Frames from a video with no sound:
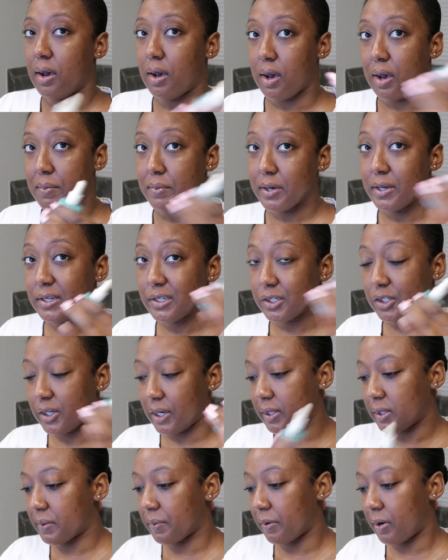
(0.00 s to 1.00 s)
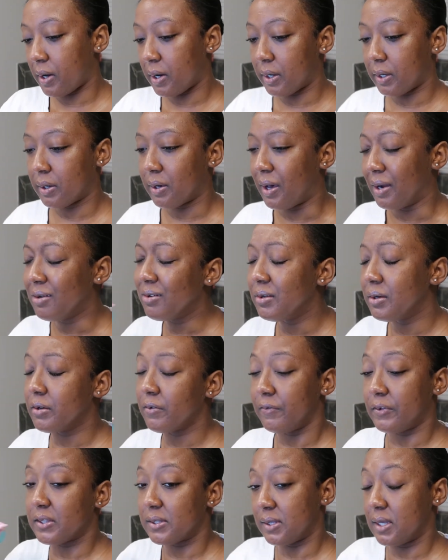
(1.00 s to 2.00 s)
I'm gonna shake the product. I don't know
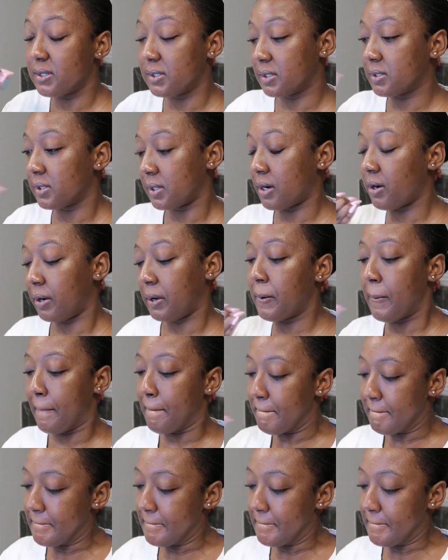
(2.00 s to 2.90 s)
if it's necessary,